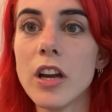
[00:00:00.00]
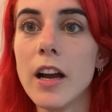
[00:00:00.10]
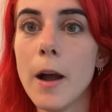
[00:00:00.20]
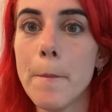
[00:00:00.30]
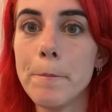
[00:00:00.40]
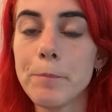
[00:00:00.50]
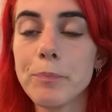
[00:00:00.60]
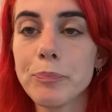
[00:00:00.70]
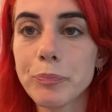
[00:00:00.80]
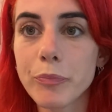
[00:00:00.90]

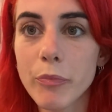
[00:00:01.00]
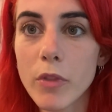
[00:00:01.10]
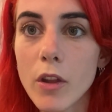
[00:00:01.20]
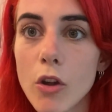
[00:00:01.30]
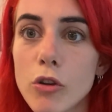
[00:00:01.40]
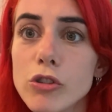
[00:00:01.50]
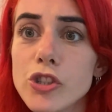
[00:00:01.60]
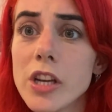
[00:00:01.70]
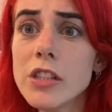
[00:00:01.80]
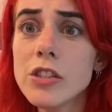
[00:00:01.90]
or
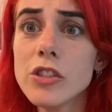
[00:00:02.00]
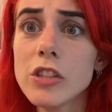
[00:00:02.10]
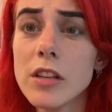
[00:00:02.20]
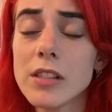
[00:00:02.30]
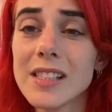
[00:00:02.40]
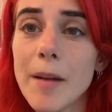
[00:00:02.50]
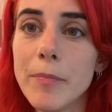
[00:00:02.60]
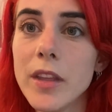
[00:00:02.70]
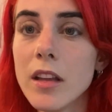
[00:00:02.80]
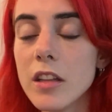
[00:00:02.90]
just
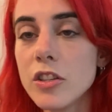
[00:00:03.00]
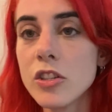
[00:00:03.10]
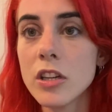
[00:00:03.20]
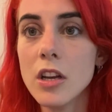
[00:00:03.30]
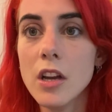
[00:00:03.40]
something that